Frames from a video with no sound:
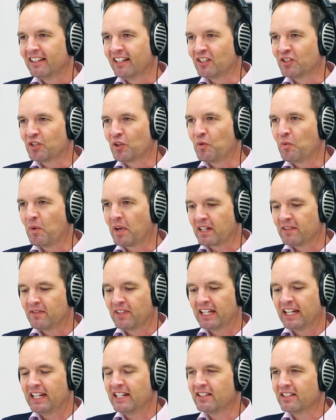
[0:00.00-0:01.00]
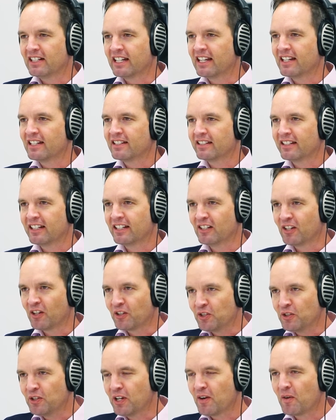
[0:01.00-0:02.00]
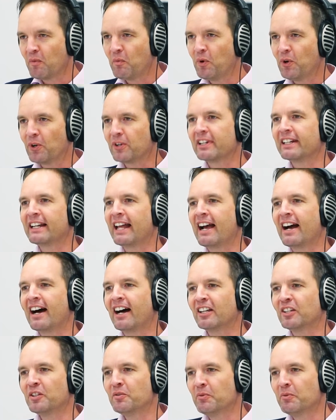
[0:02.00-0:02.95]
Until one of the engineers said, no, you go and work it out.